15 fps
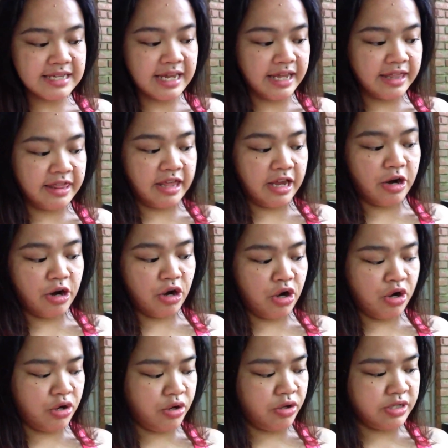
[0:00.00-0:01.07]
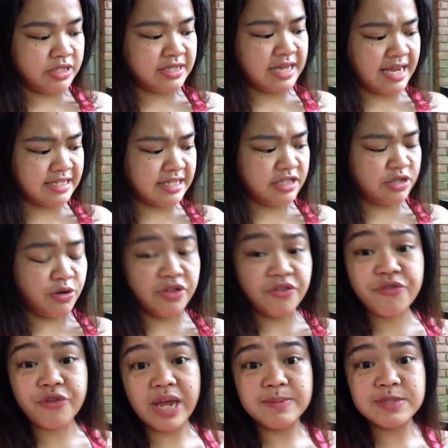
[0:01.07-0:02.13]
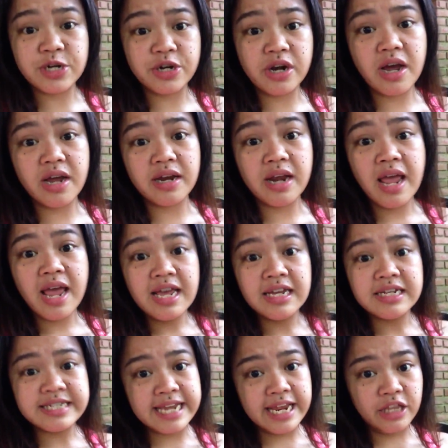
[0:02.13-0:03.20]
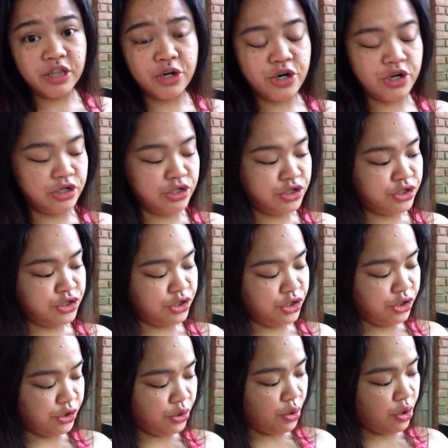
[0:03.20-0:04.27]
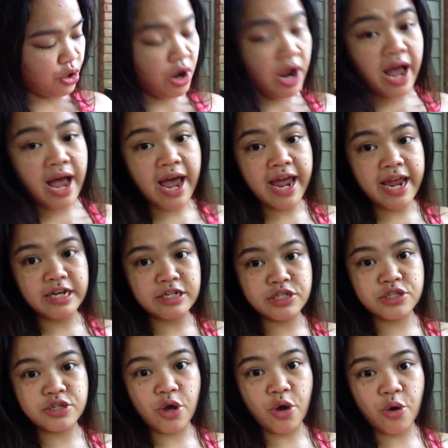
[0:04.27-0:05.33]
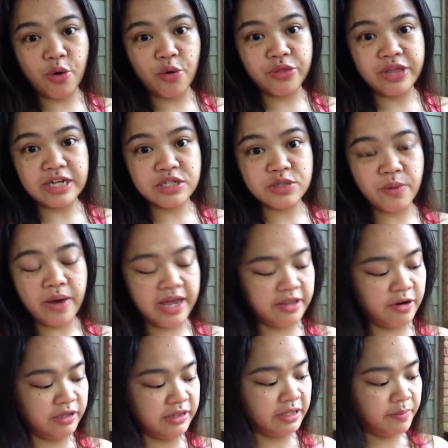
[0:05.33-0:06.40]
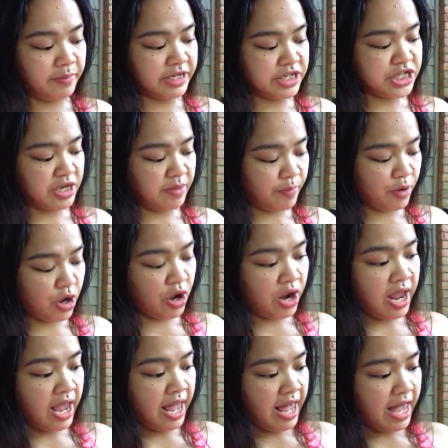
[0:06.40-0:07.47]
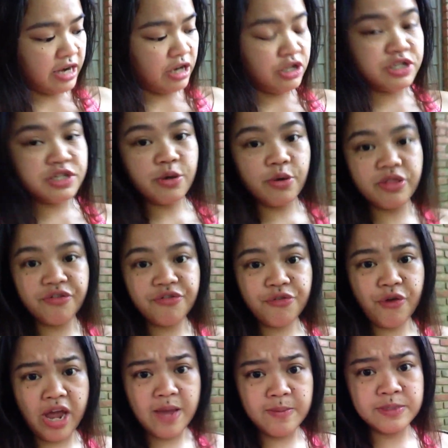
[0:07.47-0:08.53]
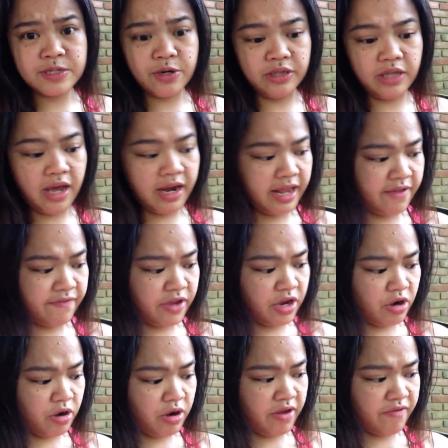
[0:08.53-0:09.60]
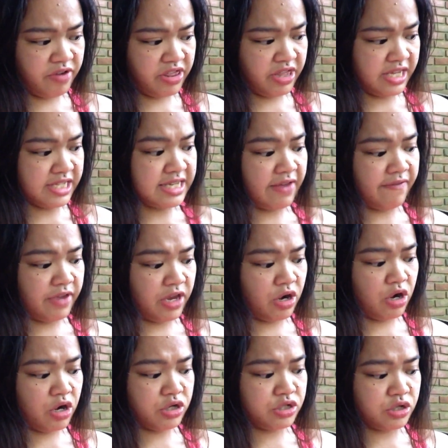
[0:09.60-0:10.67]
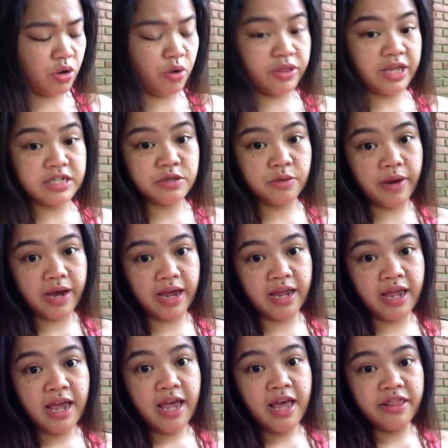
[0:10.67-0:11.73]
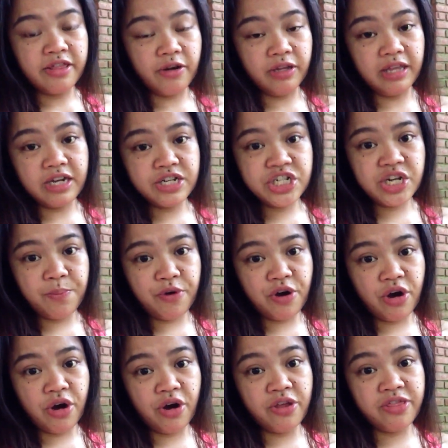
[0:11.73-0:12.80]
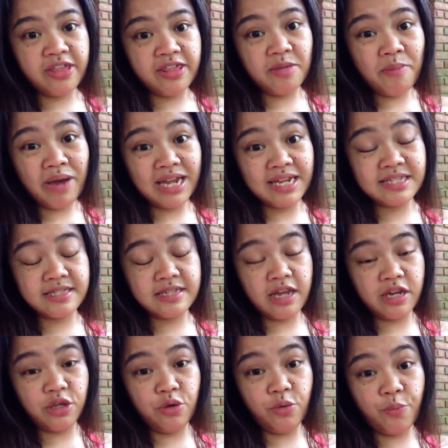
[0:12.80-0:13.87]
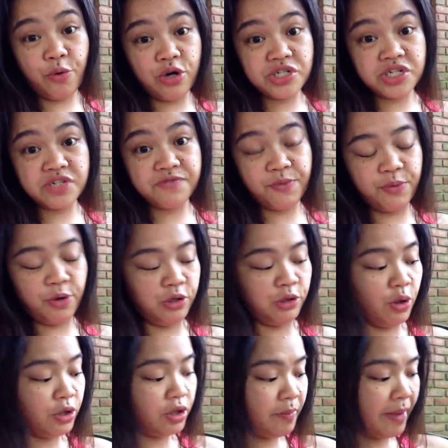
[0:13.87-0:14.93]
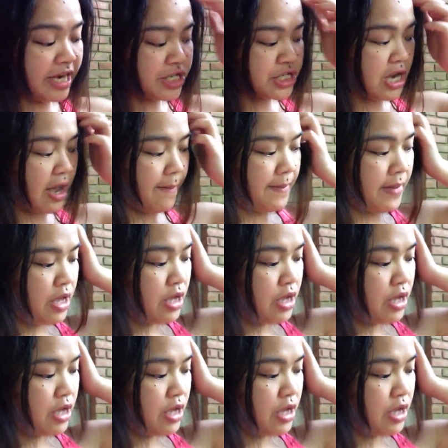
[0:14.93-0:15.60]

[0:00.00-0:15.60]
Like their sizes or the frames are not tailored to your height, so that's why they're a little bit cheaper. And also the frames are a lot heavier, everything's heavier, so that's why they're a lot cheaper than the bikes that you purchase from your local bike shop.